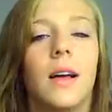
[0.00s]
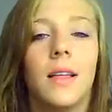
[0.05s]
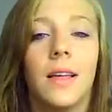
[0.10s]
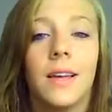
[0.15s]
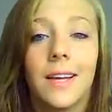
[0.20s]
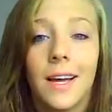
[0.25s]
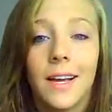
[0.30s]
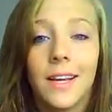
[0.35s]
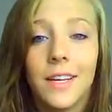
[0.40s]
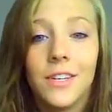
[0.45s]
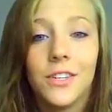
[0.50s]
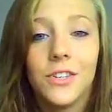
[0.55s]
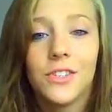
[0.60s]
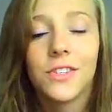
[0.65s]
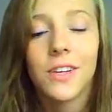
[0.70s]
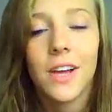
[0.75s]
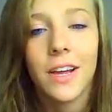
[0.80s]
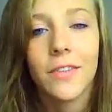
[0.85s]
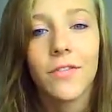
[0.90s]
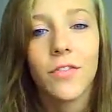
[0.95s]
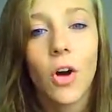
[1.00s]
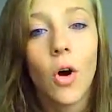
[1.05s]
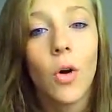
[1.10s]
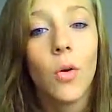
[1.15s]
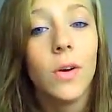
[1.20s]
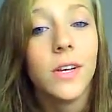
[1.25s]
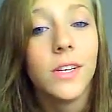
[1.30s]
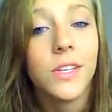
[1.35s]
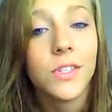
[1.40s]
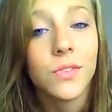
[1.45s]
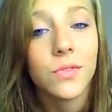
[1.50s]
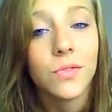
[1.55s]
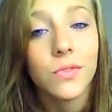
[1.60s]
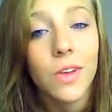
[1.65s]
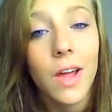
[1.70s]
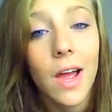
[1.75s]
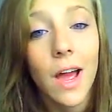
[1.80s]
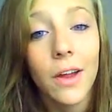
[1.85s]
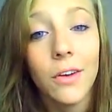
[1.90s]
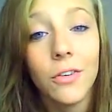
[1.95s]
like, I've always
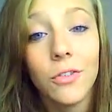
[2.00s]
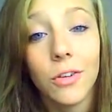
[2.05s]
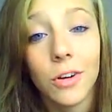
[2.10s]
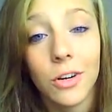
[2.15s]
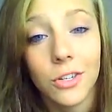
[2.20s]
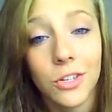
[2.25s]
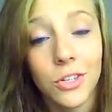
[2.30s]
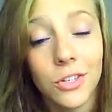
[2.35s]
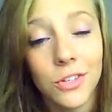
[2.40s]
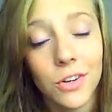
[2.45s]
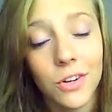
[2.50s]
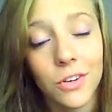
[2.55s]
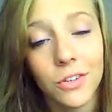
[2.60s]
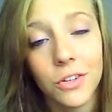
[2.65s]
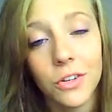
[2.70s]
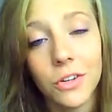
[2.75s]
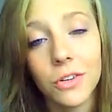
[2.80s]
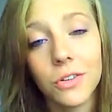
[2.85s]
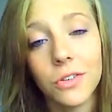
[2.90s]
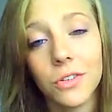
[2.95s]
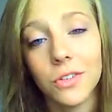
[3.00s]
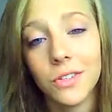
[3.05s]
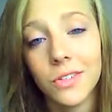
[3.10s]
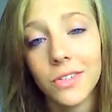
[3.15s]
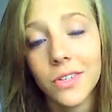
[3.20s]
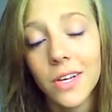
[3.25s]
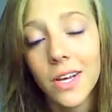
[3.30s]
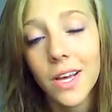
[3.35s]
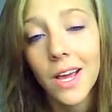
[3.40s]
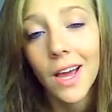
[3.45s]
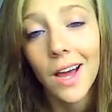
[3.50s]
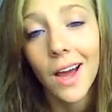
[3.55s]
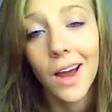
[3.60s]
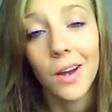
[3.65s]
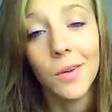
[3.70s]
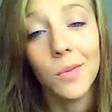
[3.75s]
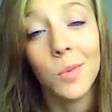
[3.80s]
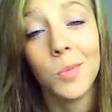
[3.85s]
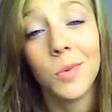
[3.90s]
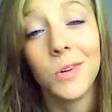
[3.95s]
had crushes on girls.
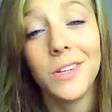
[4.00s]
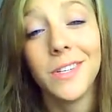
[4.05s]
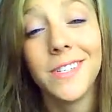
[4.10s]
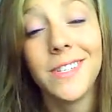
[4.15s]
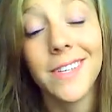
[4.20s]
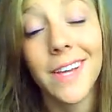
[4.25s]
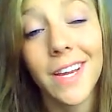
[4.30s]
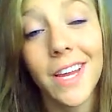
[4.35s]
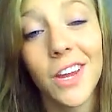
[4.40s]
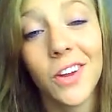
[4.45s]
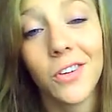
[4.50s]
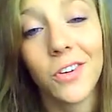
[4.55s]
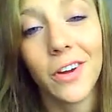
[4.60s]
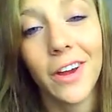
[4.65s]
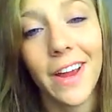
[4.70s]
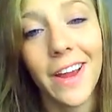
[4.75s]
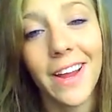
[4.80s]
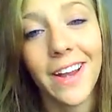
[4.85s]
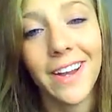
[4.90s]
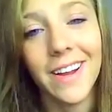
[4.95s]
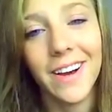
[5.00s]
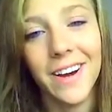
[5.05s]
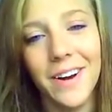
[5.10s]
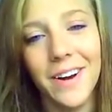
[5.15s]
I remember in 2nd grade,